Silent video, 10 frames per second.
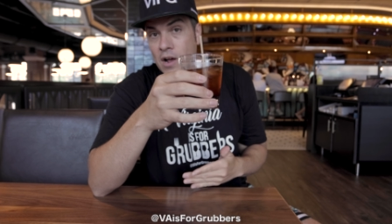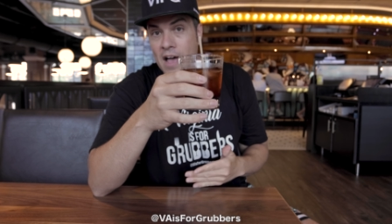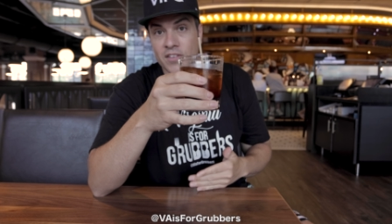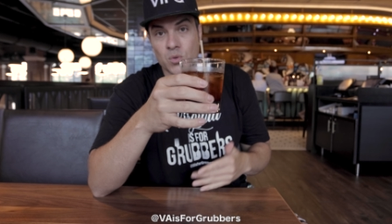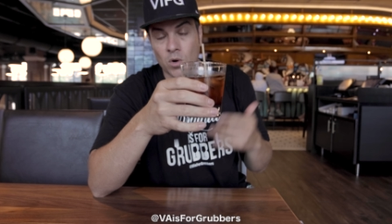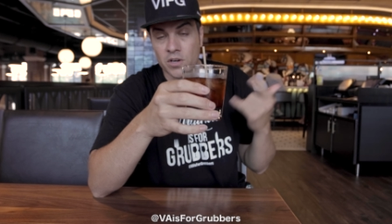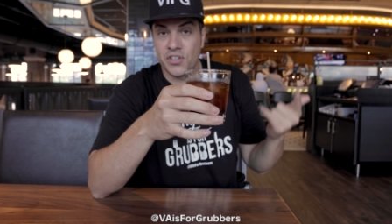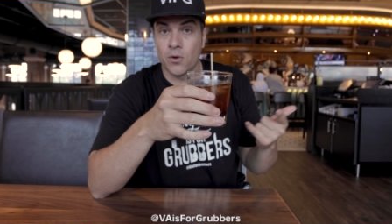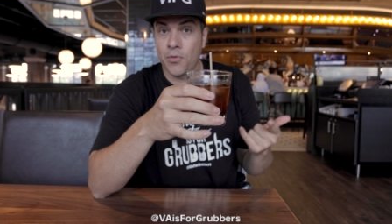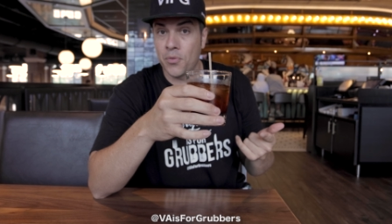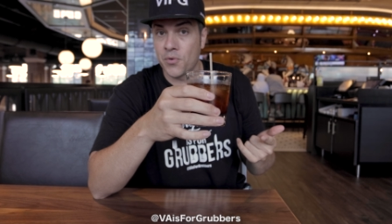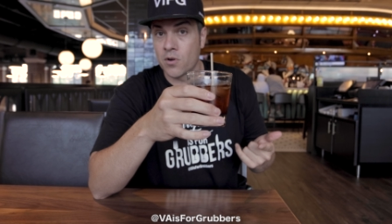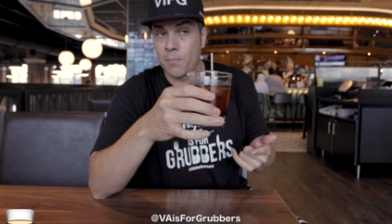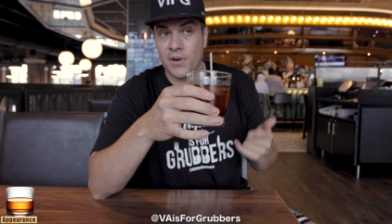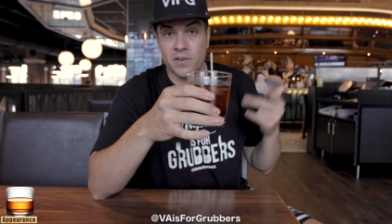know how this works. 0 through 3
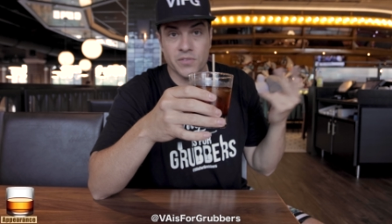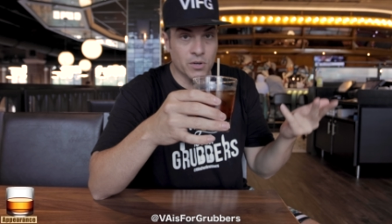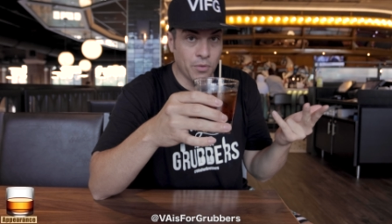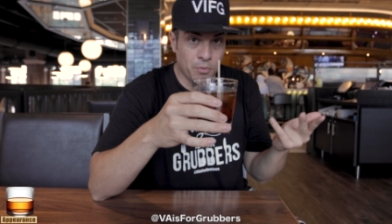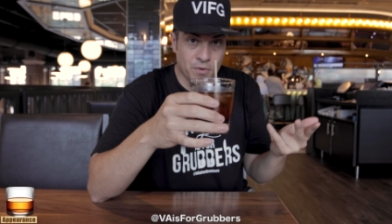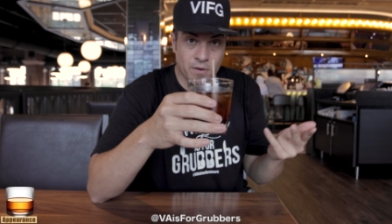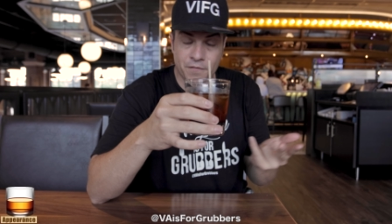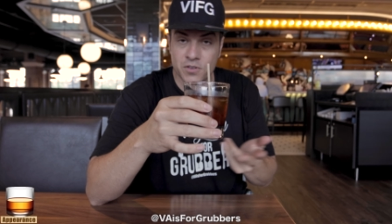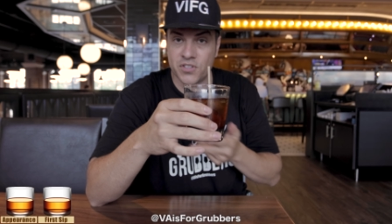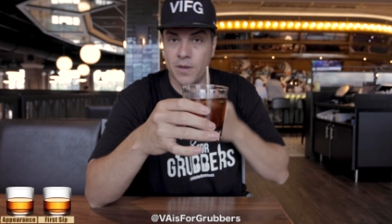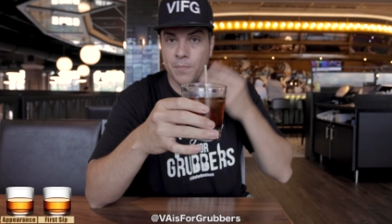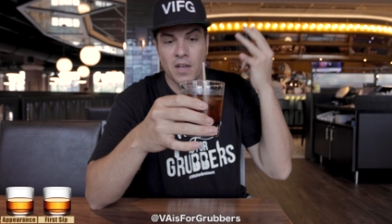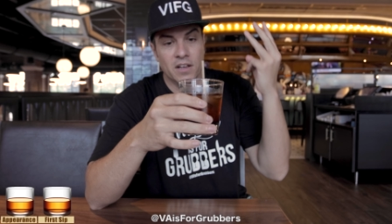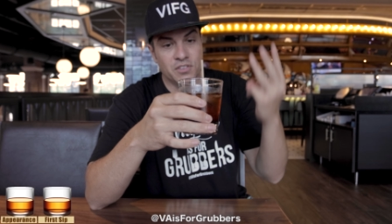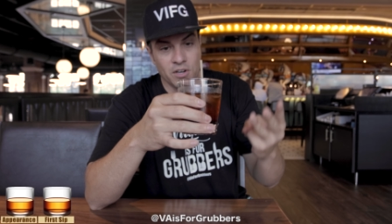on appearance, 0 through 3 on first sip,
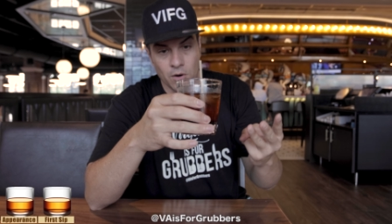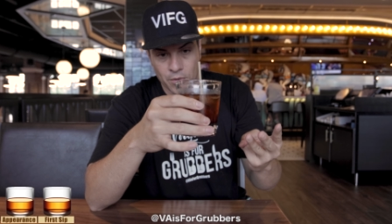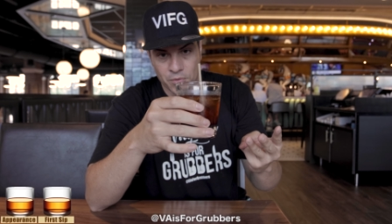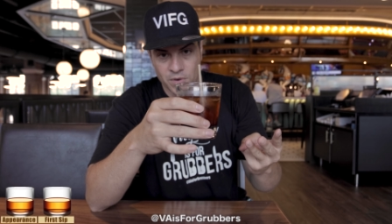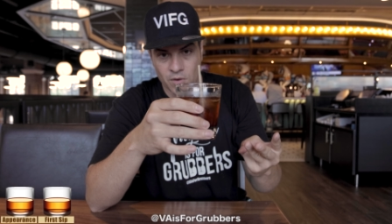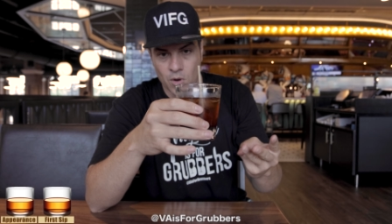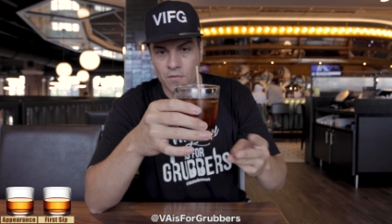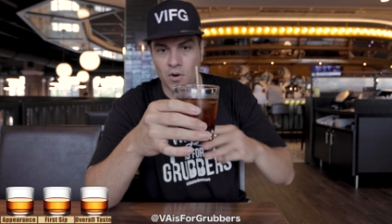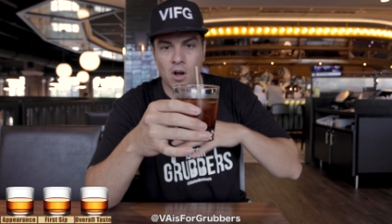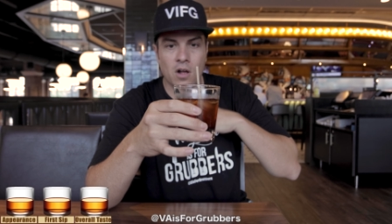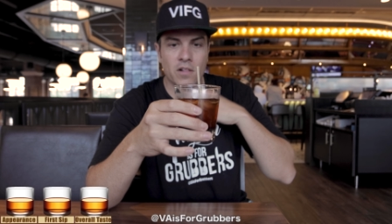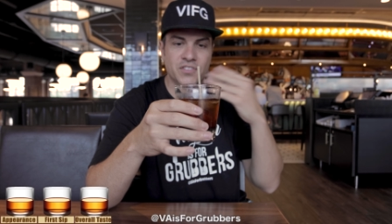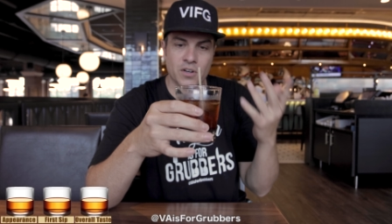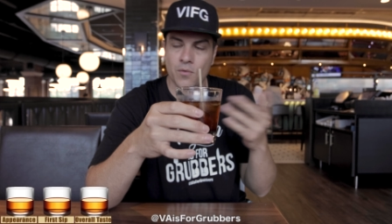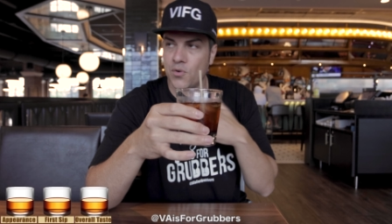0 through 3 on overall,
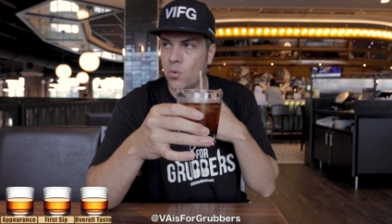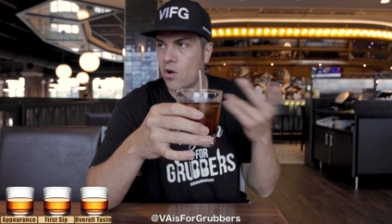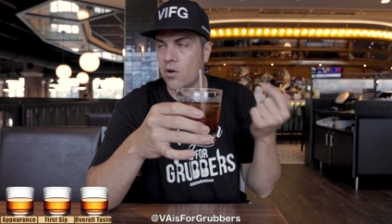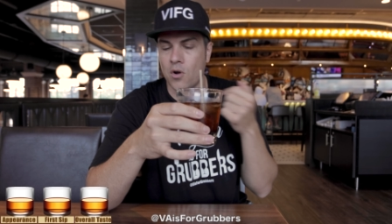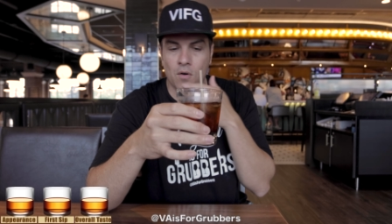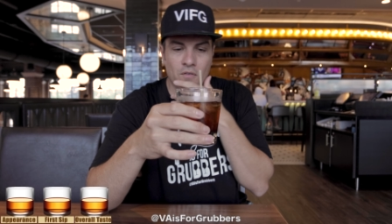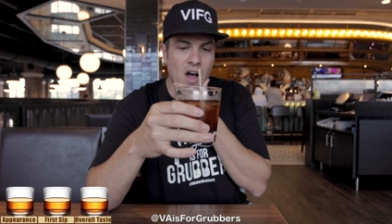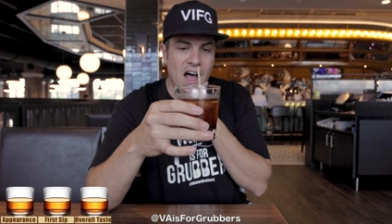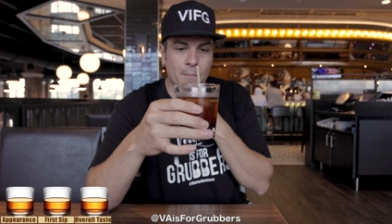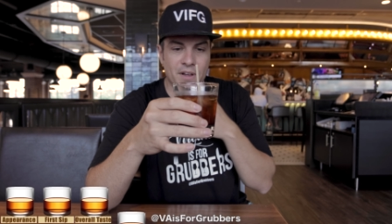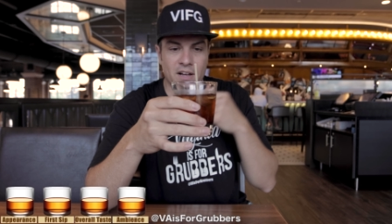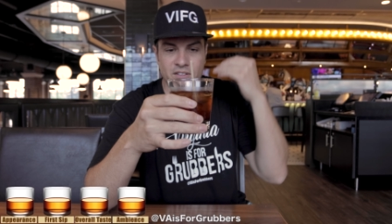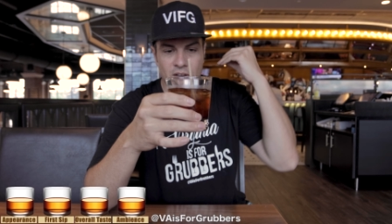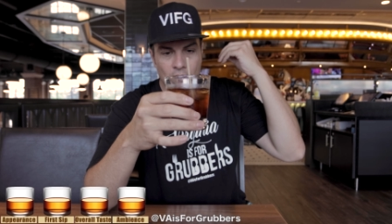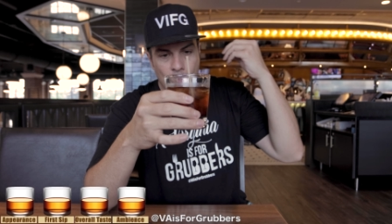and 0 through 1 on overall
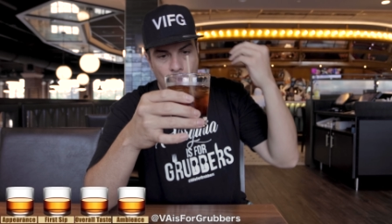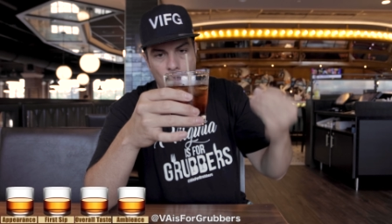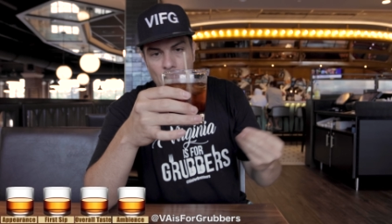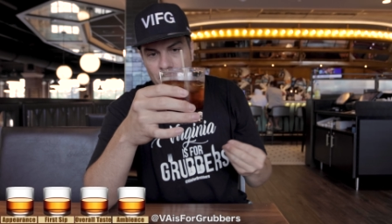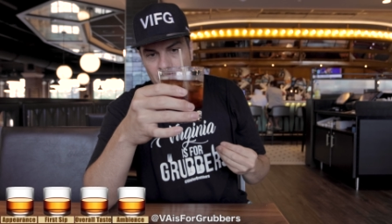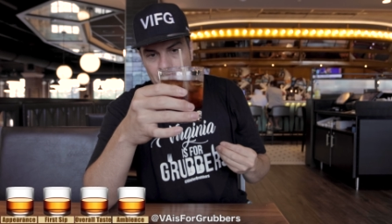ambiance. Off of